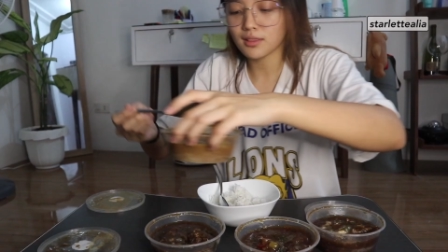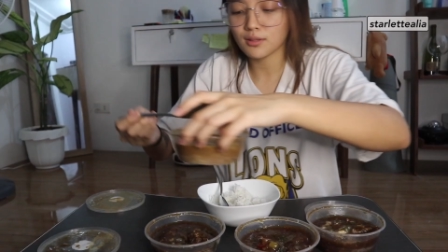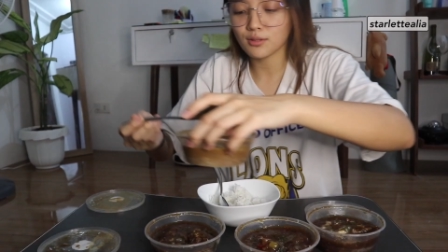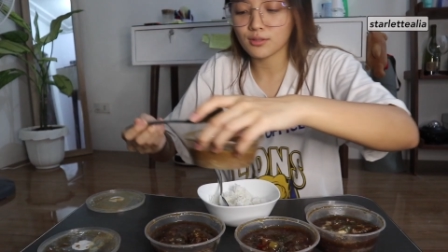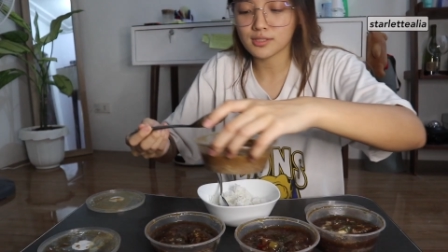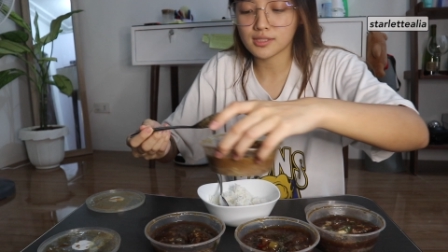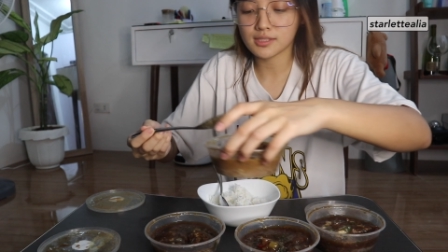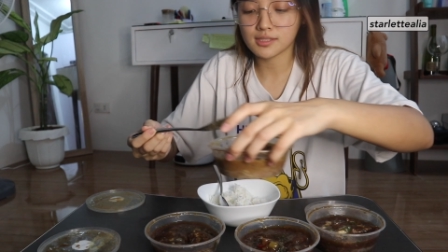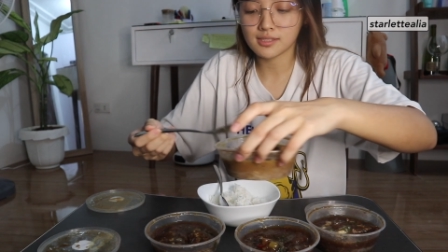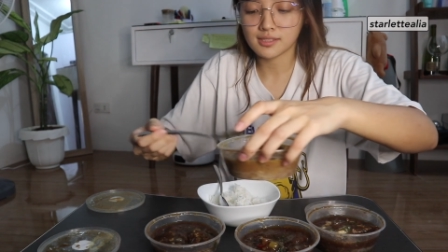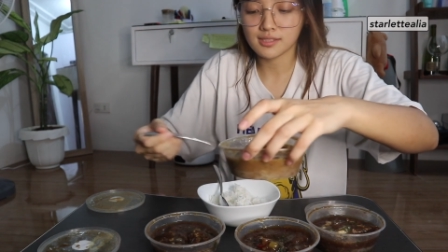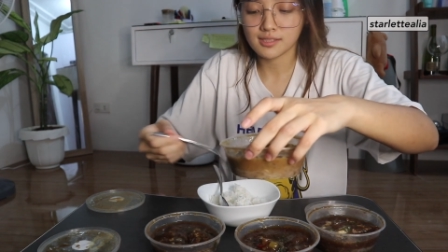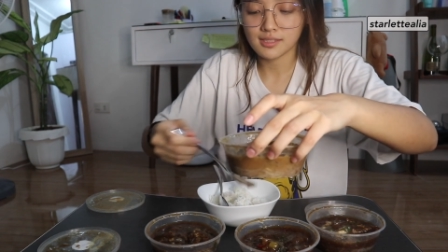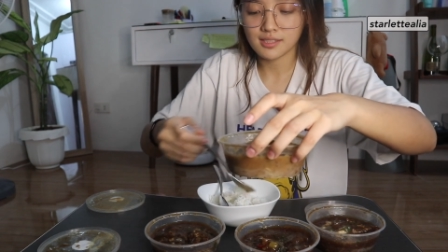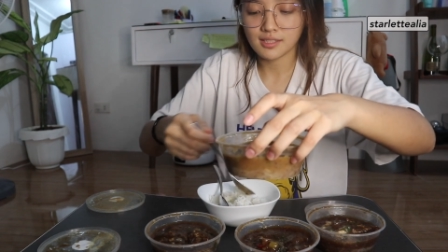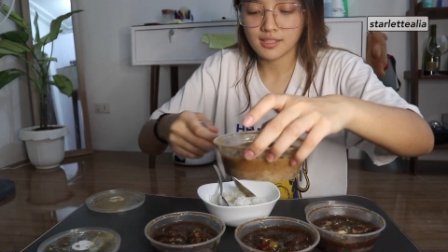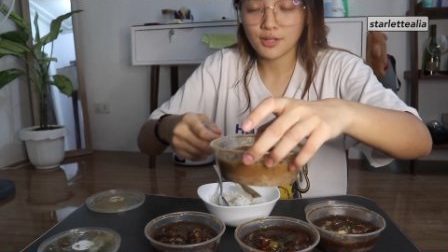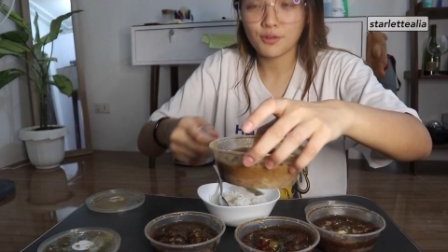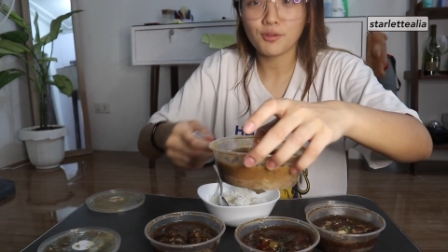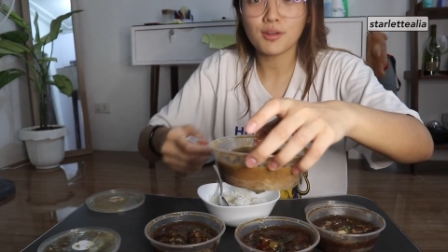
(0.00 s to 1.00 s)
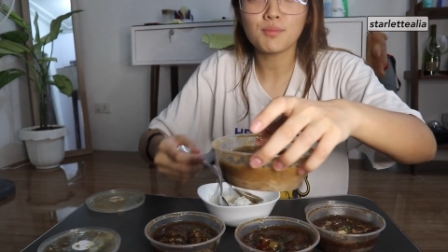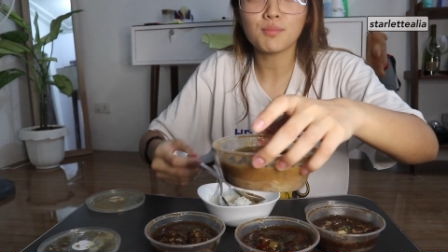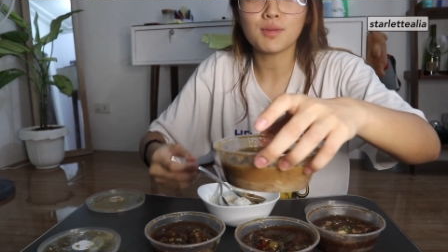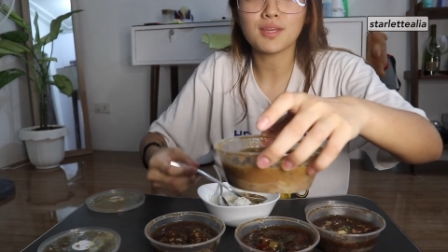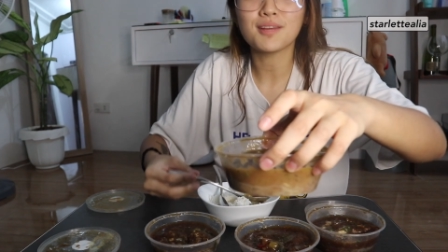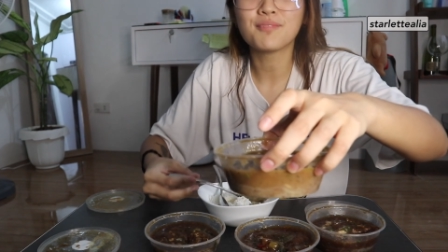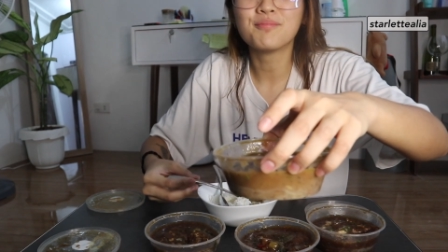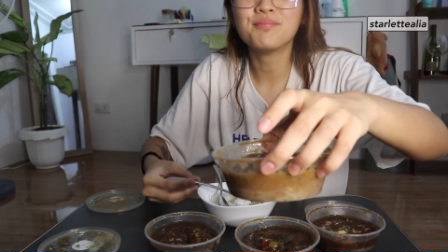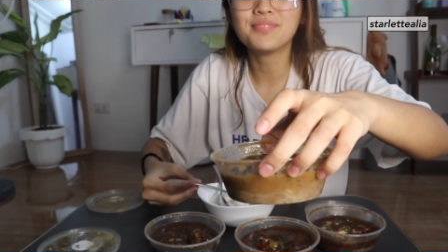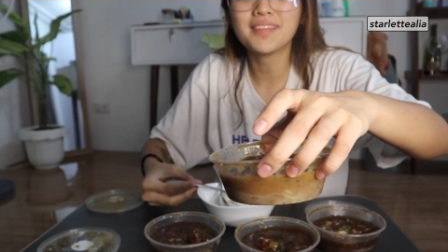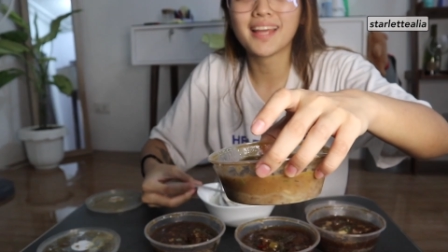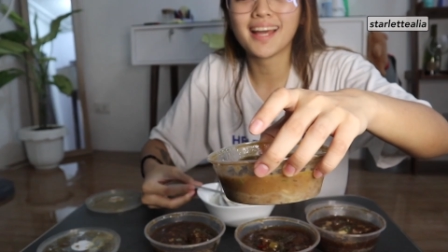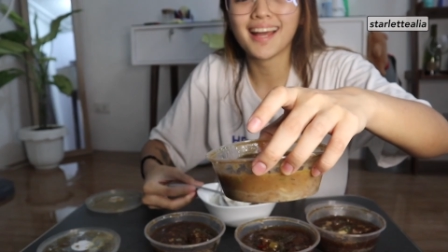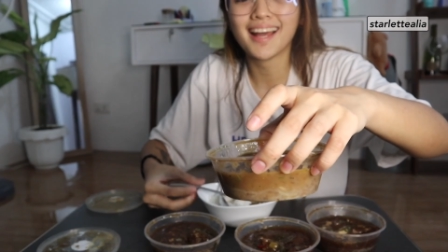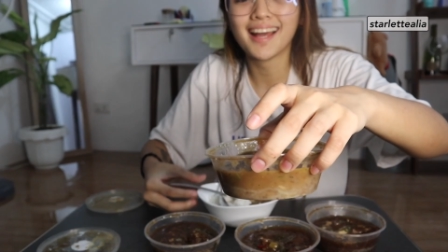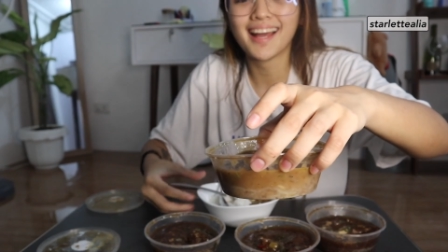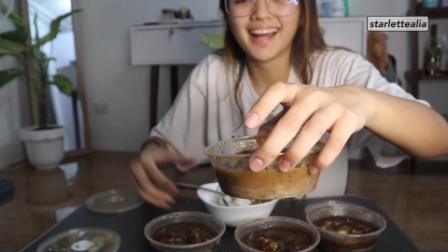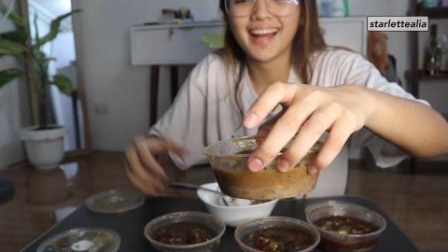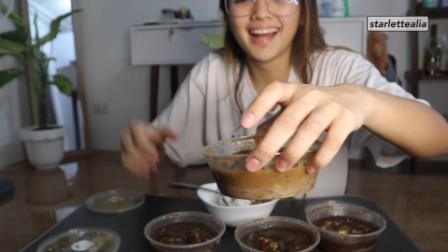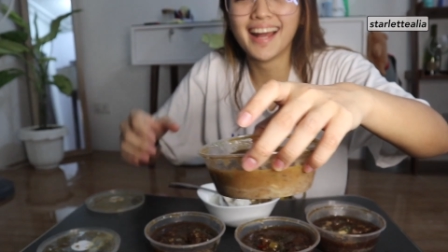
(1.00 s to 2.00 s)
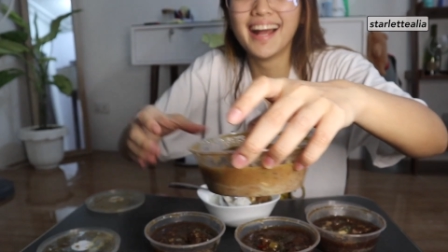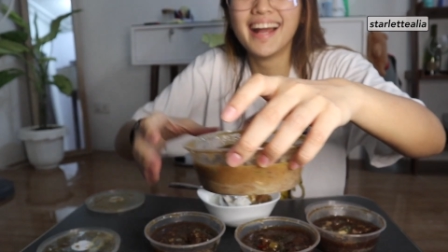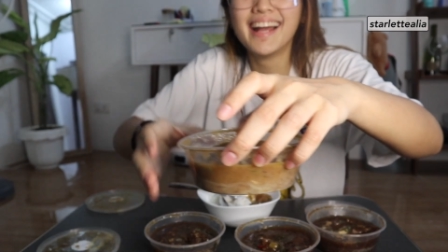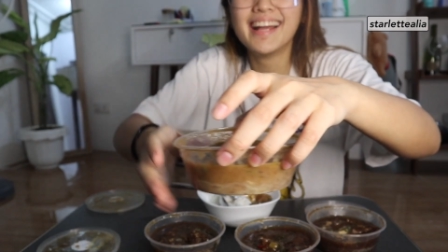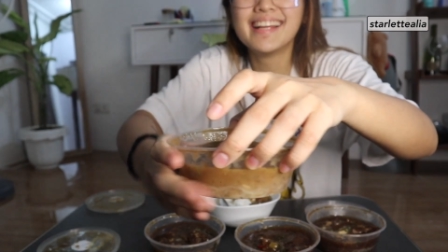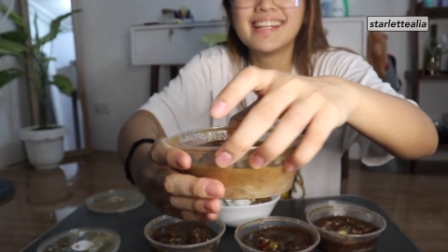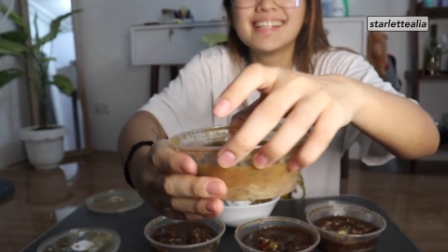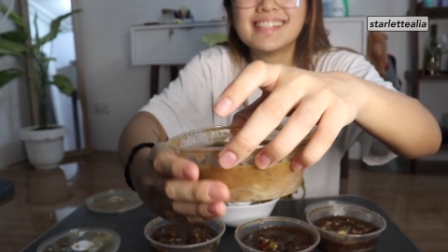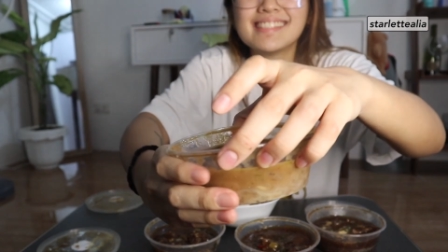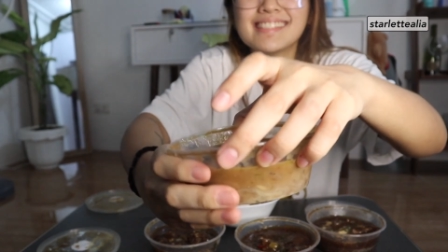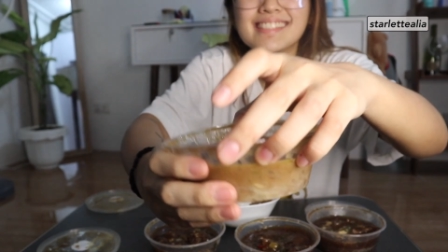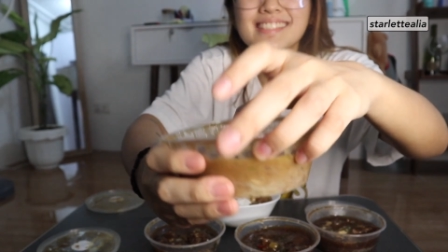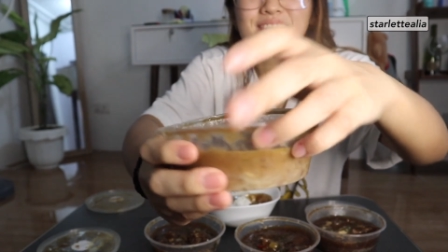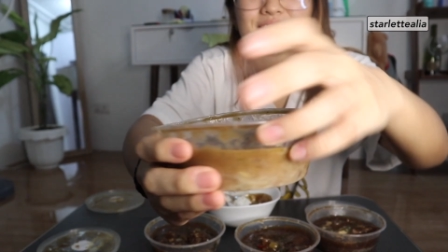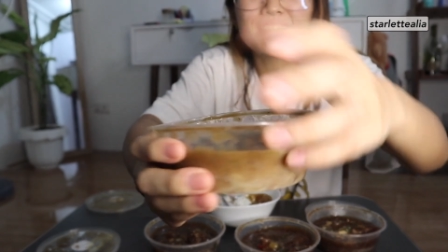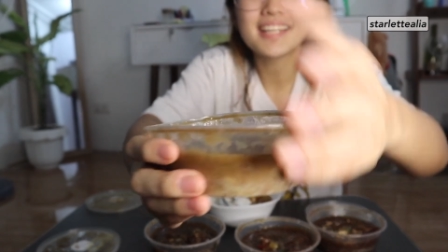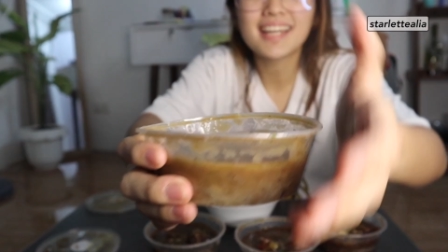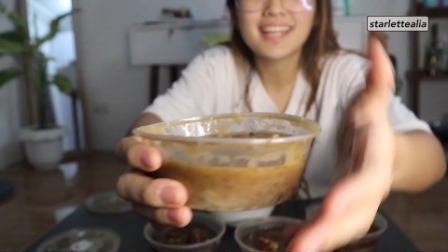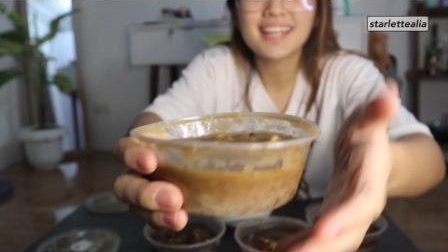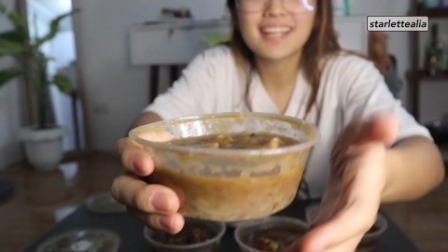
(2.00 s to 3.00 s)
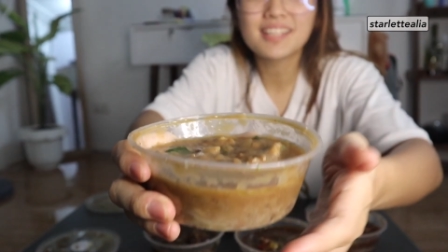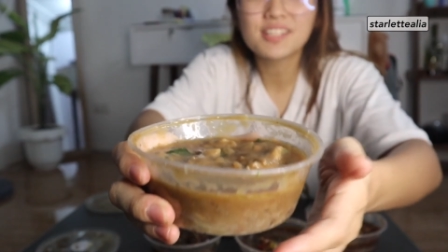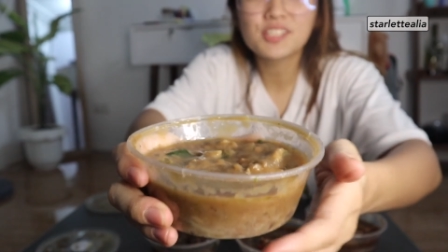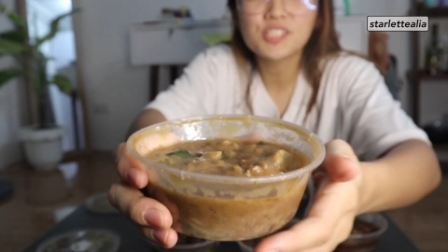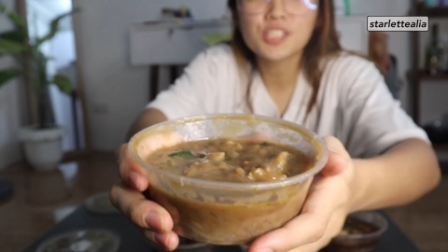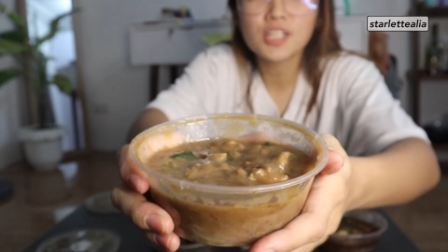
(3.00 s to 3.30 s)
it looks creamy. So, yan. Ito